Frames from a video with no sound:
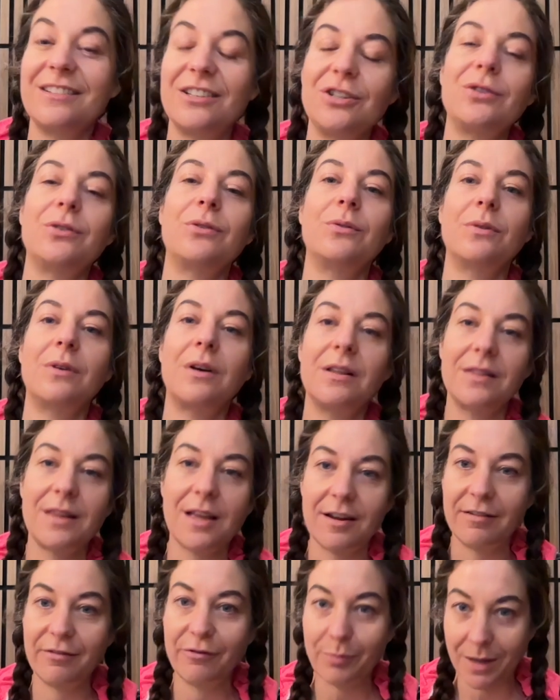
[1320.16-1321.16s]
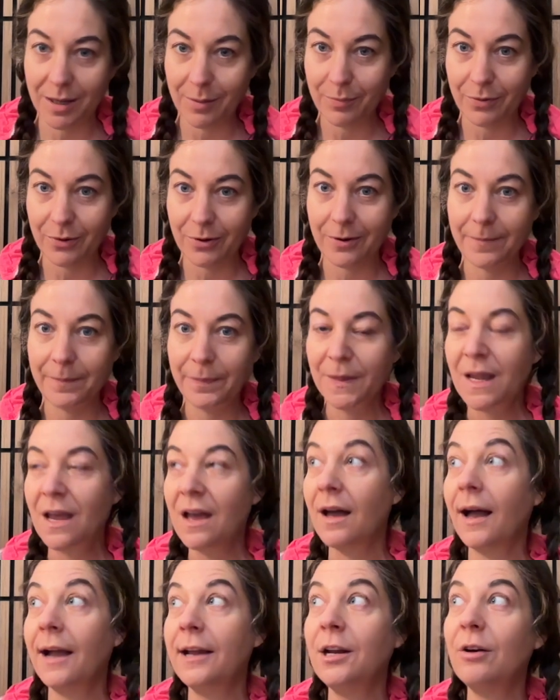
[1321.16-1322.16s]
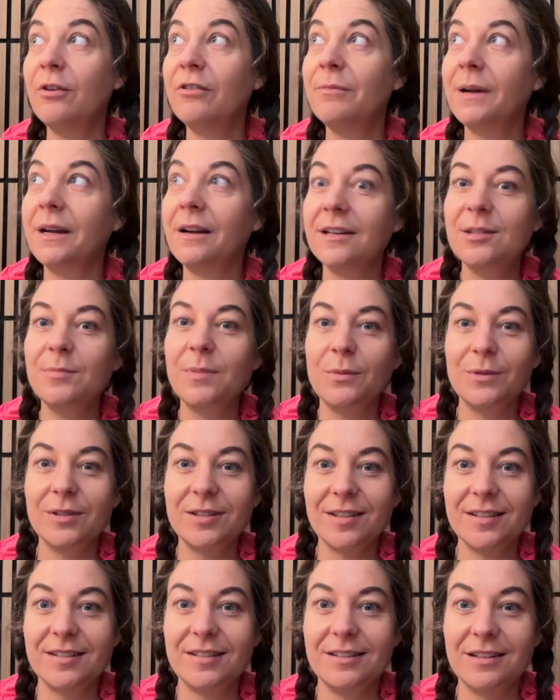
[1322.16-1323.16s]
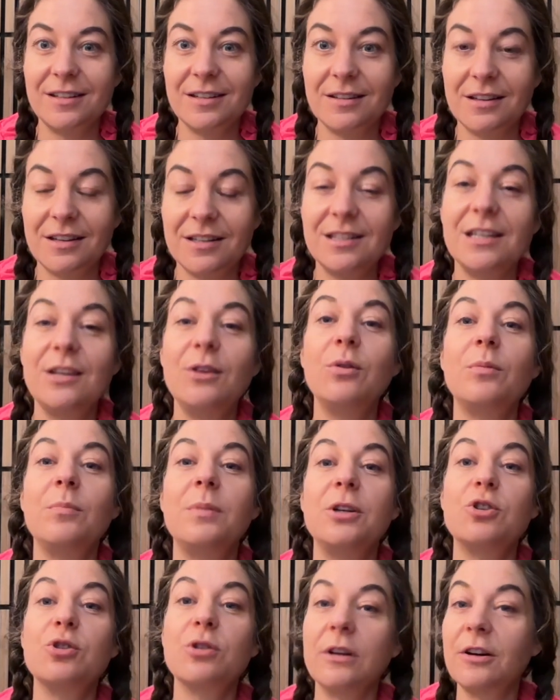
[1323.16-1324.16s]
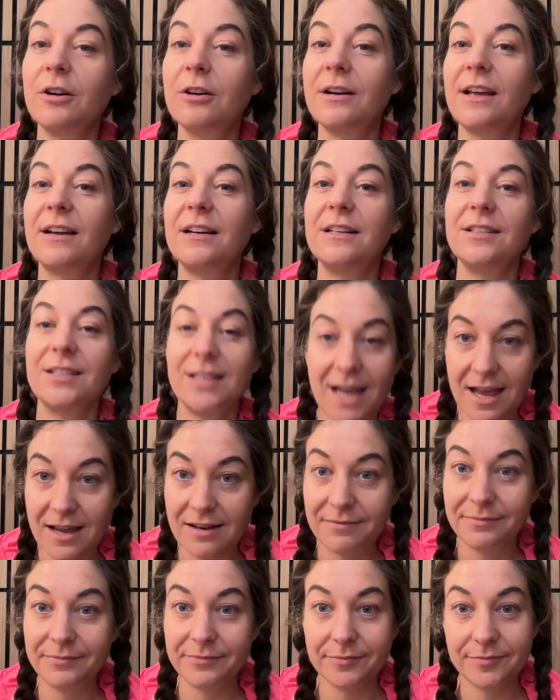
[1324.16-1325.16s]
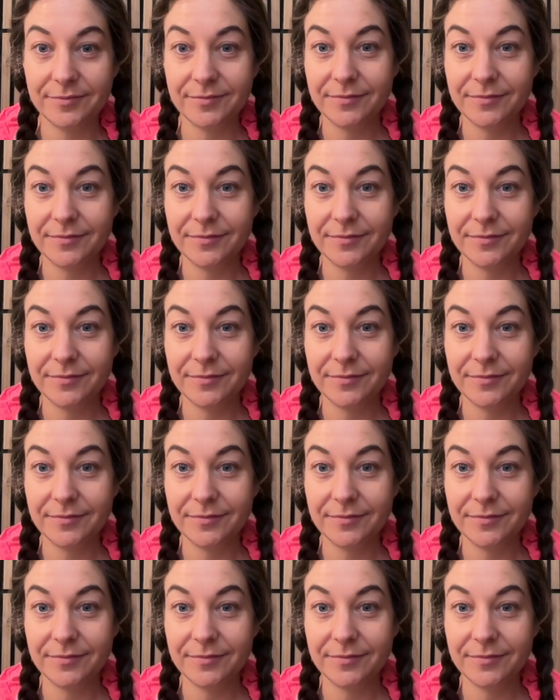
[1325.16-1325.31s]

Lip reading: to a lot of people. I know if my husband was listening to this, he would be triggered at a 10